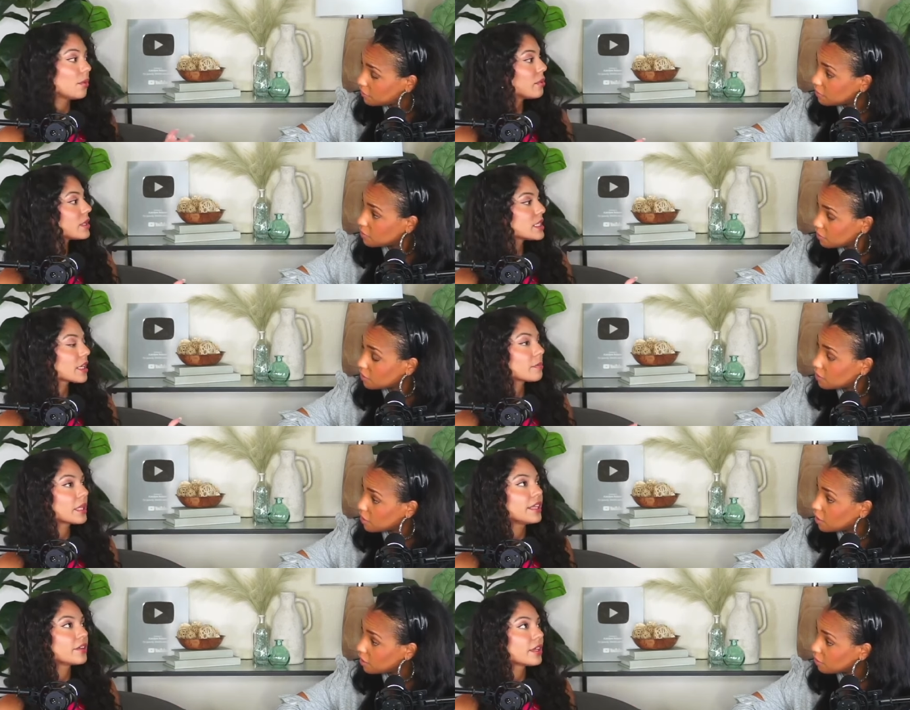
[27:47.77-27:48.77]
Speaker 1: well what's the complaint and
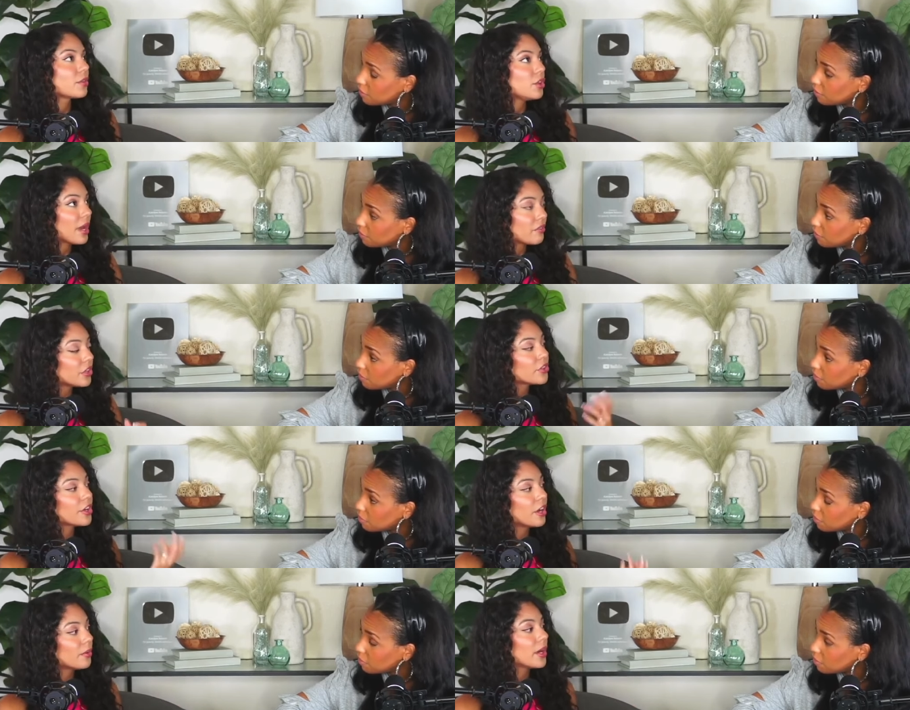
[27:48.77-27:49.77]
they're like you have another
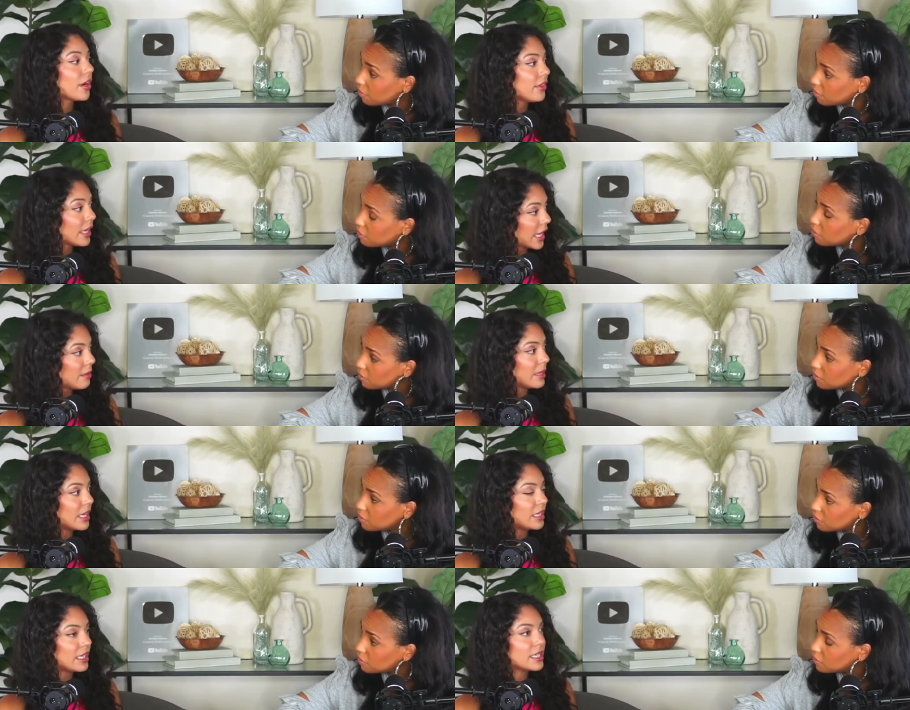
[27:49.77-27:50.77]
coworker that came in
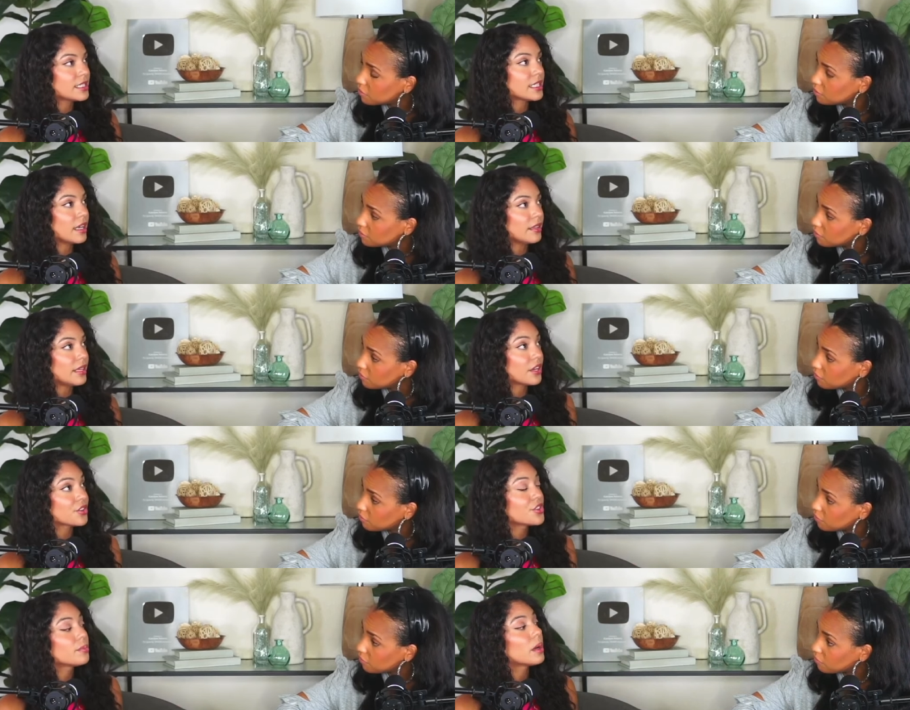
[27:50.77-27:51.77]
and said that you're too
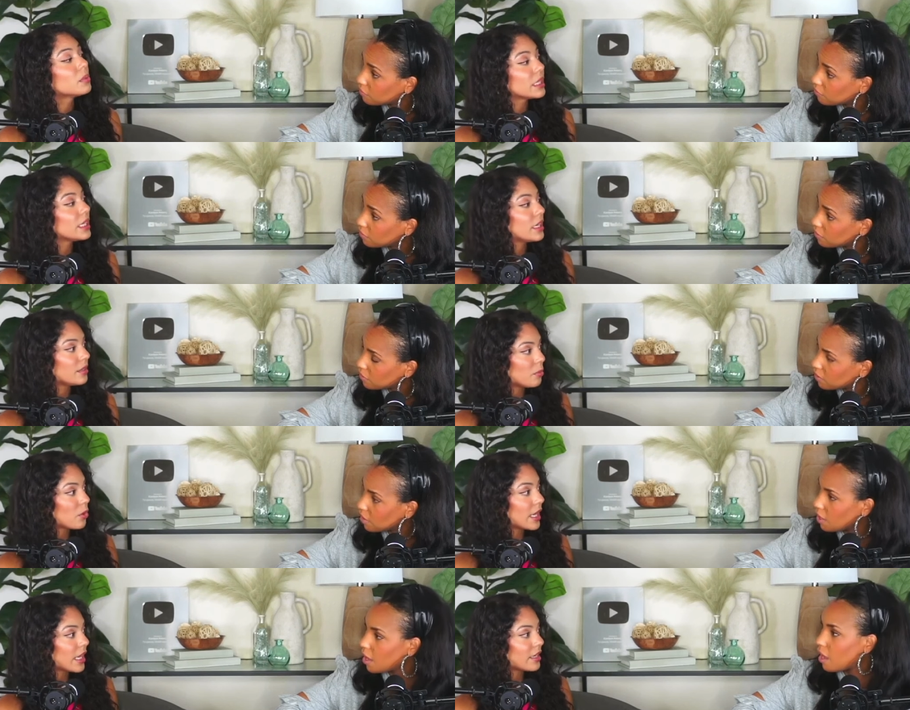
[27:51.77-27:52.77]
bubbly in the
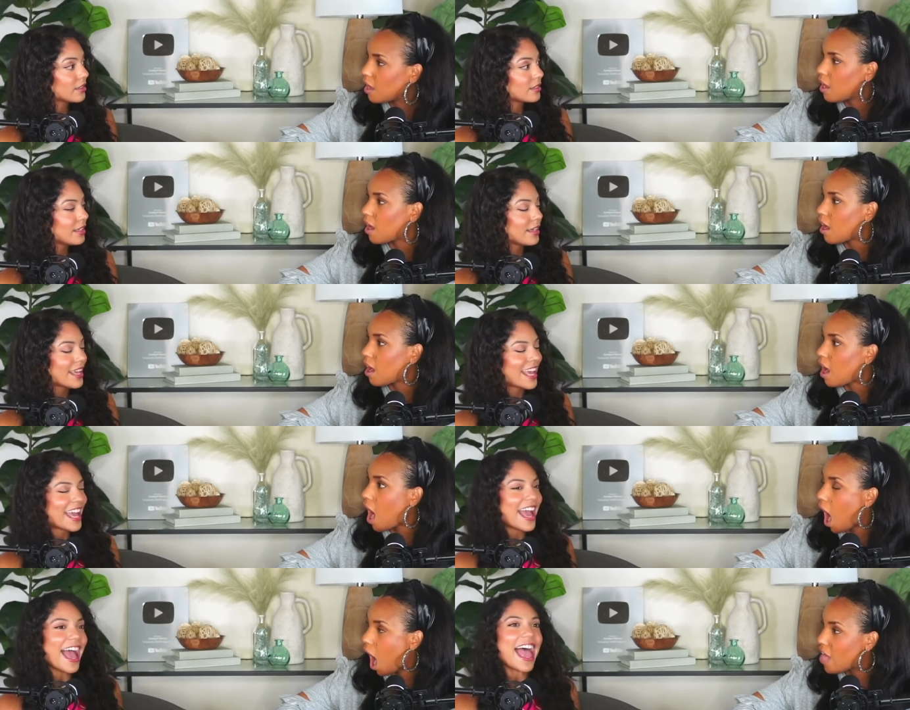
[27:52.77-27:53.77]
morning
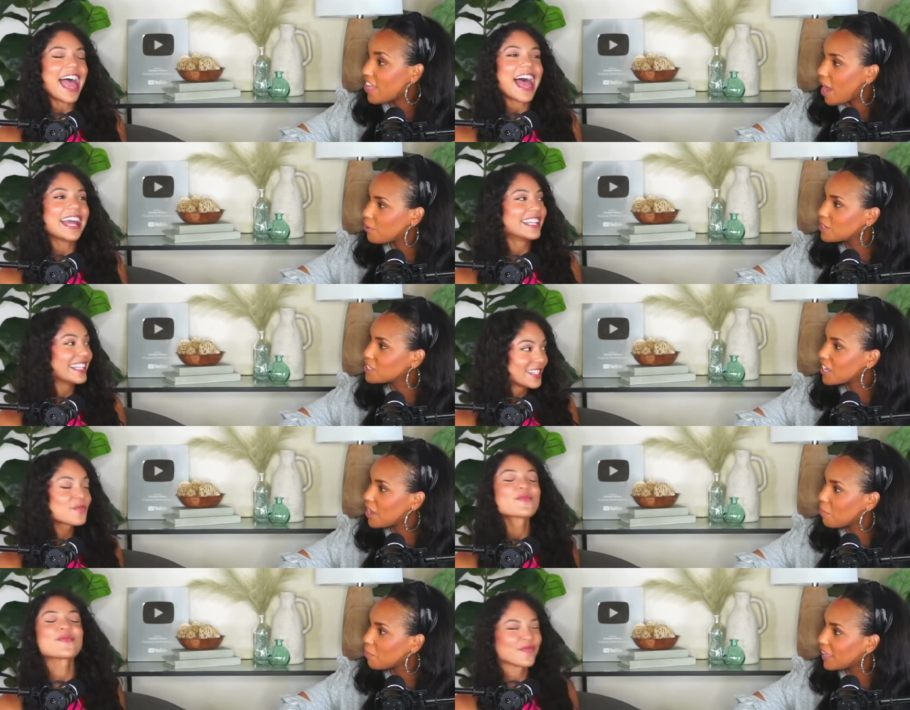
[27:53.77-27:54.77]
Speaker 2: and that was the
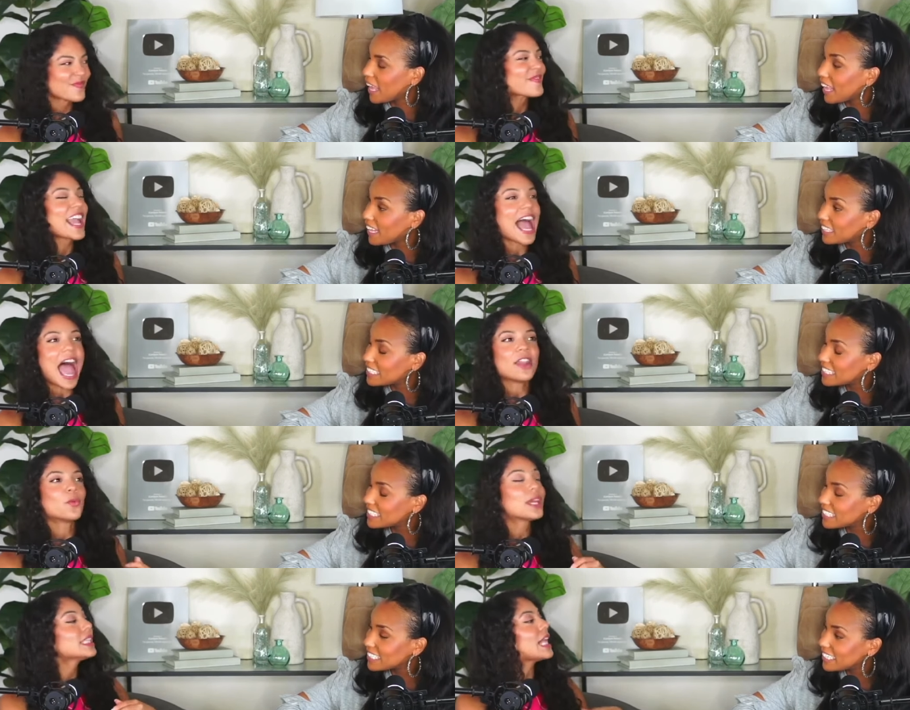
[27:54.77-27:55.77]
complaint
Speaker 1: and we
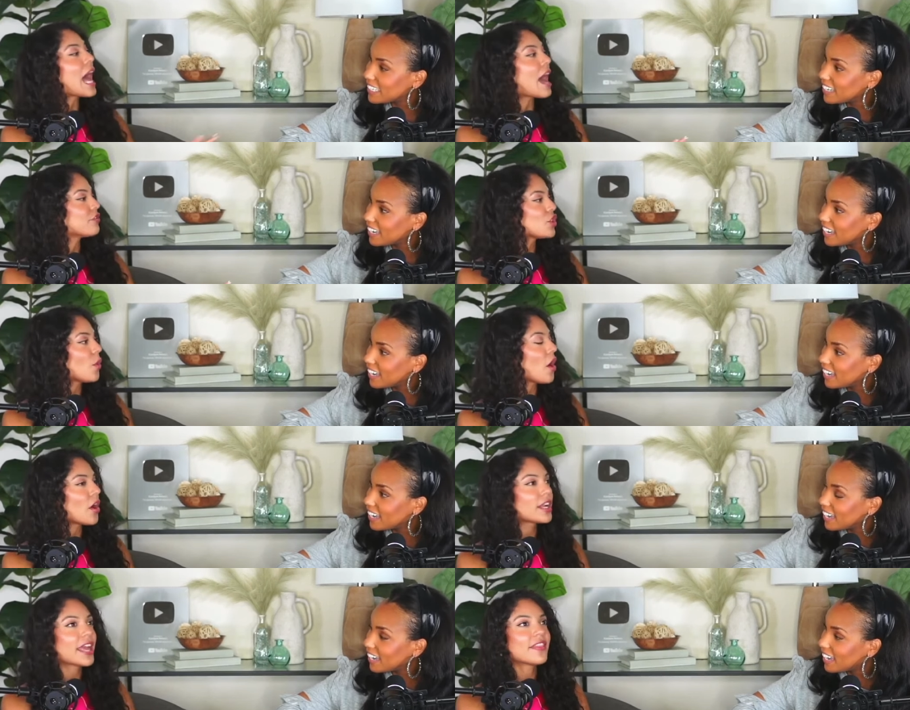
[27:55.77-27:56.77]
laughed so hard
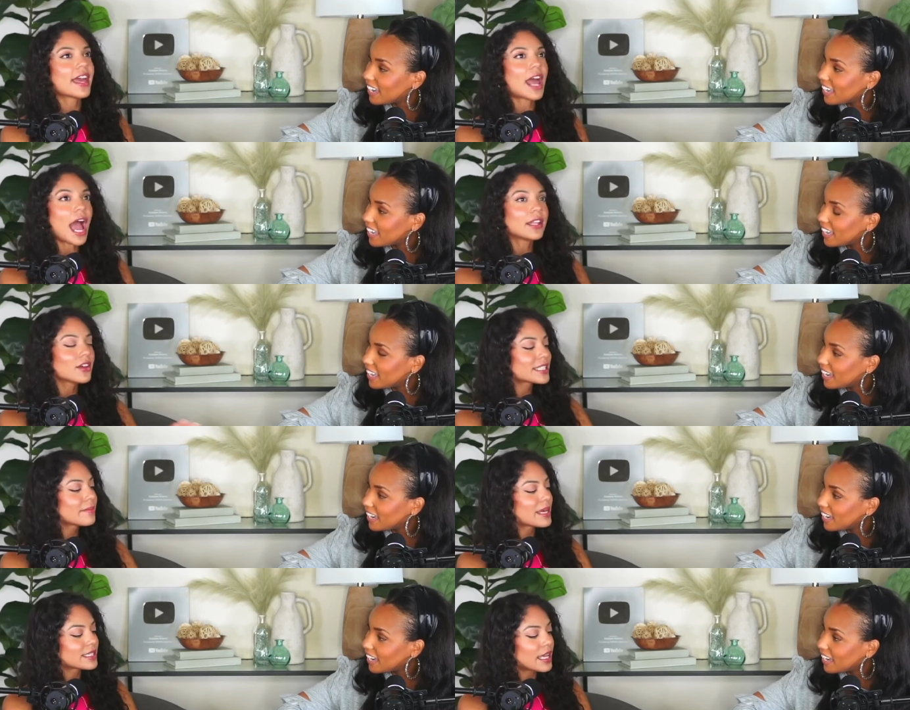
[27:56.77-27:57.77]
and then i looked at and i
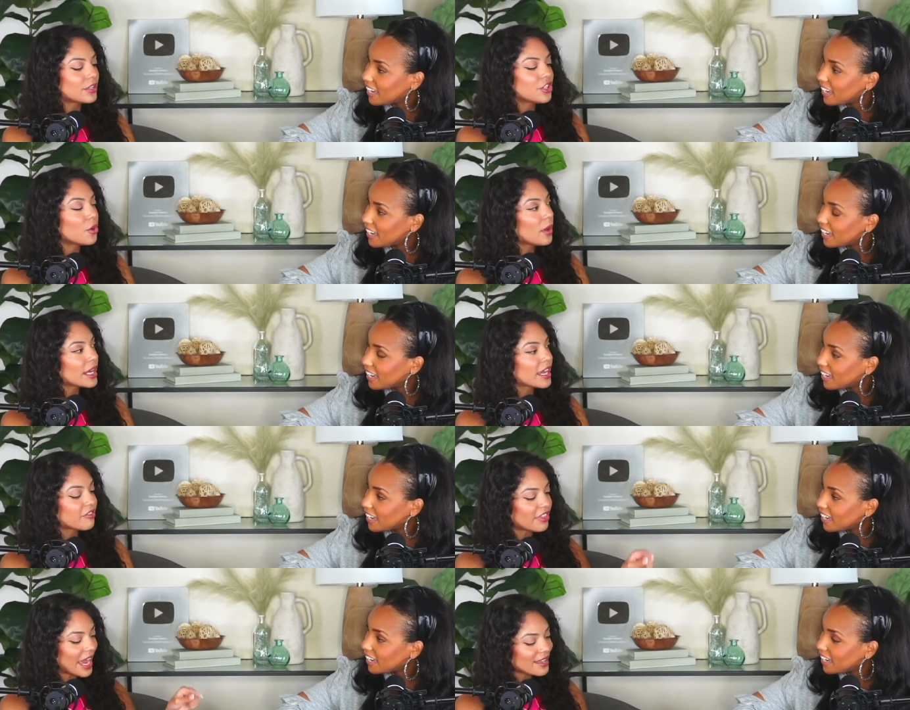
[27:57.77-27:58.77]
said you know what if
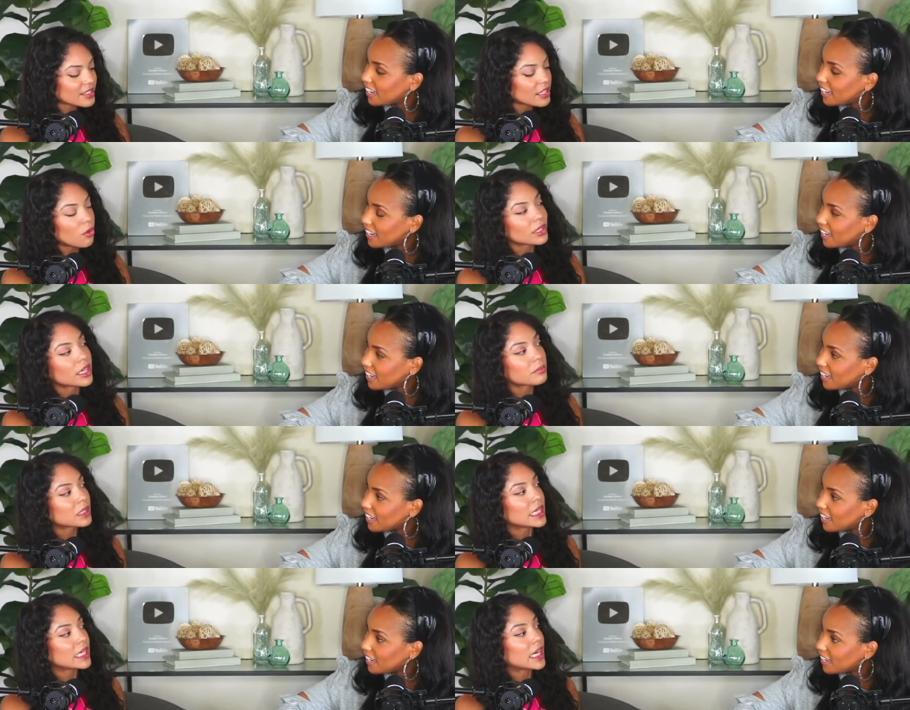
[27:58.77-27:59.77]
that's the only complaint